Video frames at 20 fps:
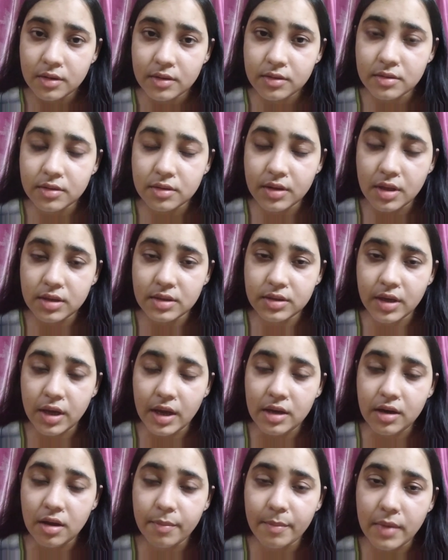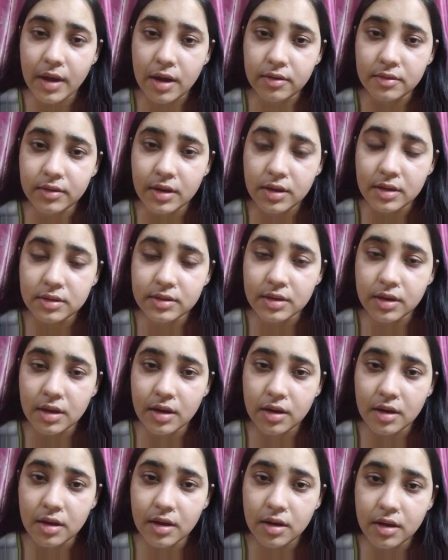So the chain of mountains
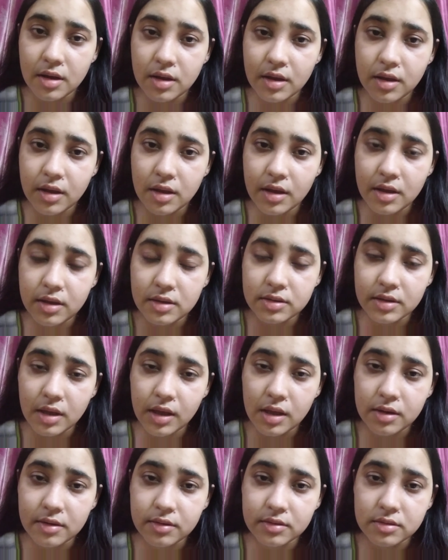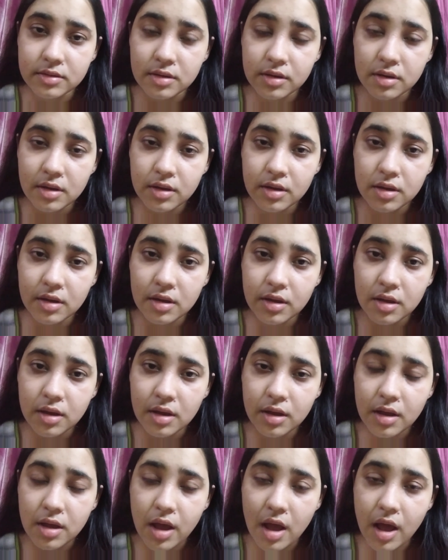is used
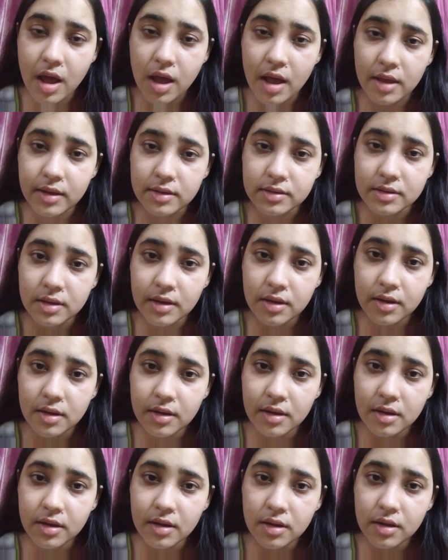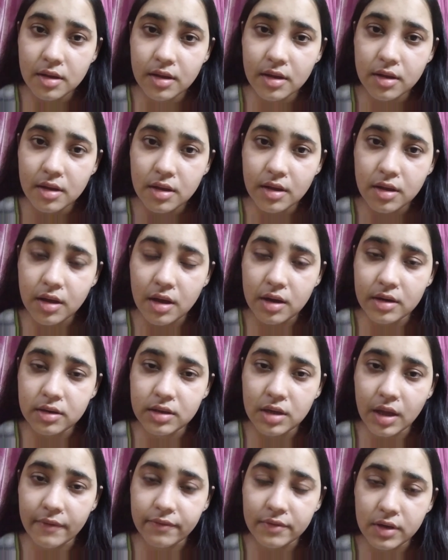as a
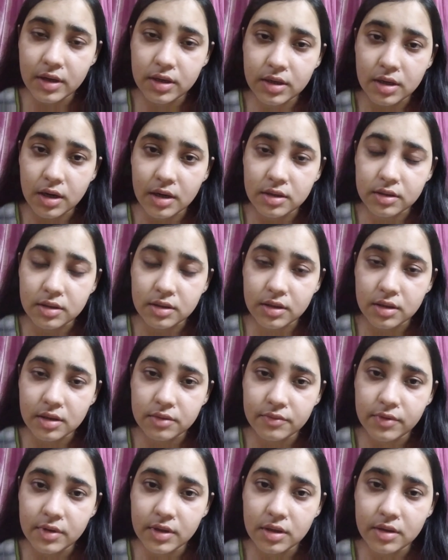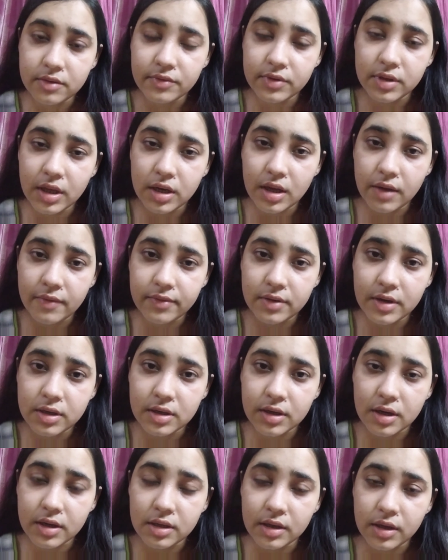definite article with a definite
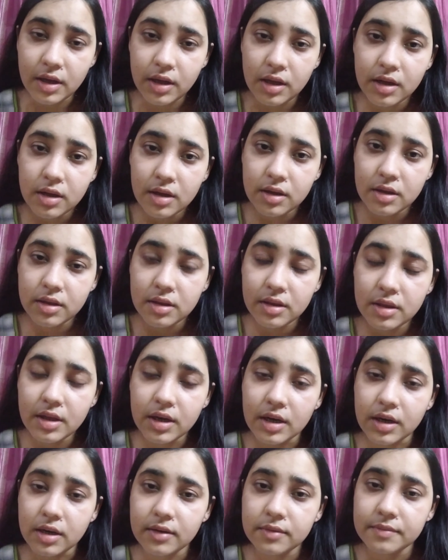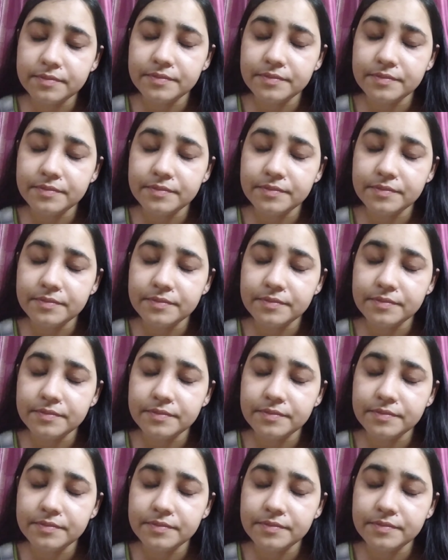article, the.